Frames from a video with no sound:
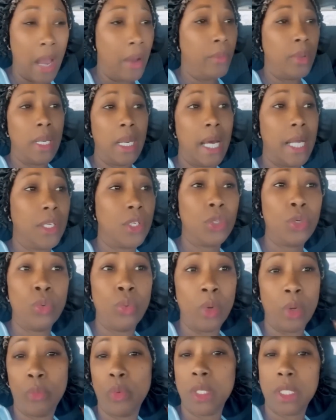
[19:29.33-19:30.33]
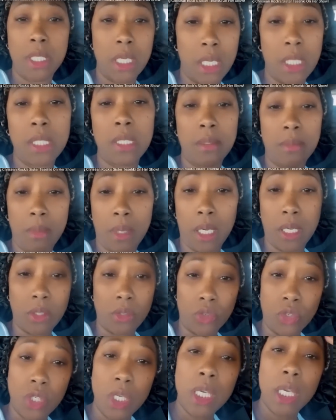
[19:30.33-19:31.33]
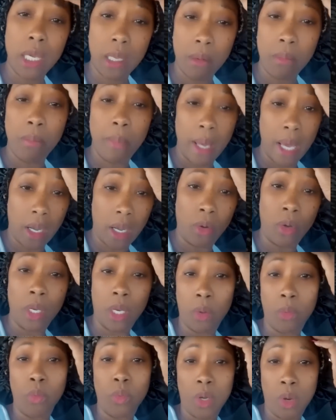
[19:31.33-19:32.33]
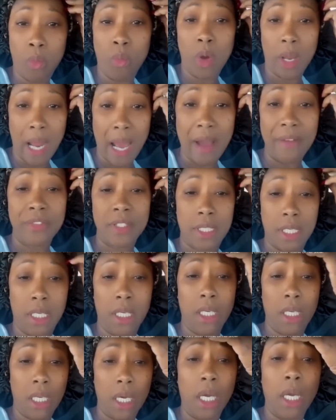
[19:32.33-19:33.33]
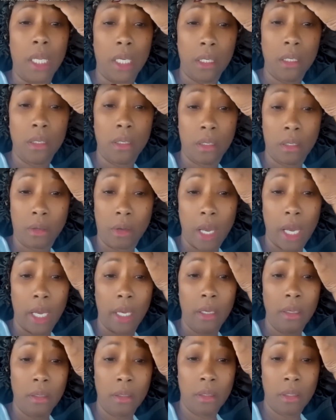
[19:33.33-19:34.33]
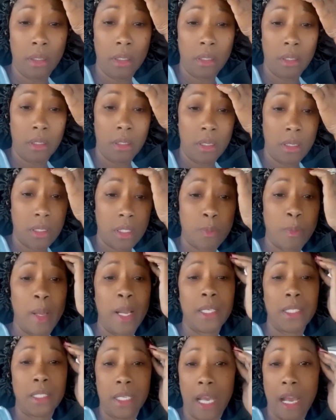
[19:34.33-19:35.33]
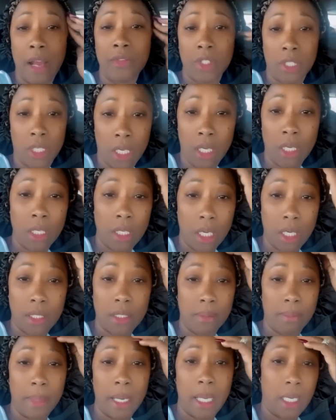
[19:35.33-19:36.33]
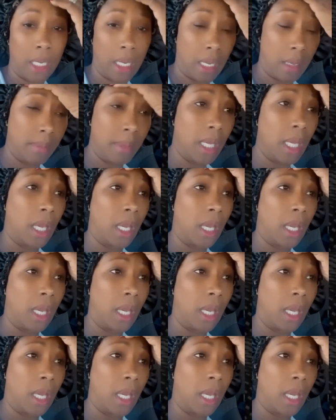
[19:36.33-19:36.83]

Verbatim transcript: I would not do what was done to me. So she getting better than, than what I've seen done. Okay. Especially after getting kicked in my damn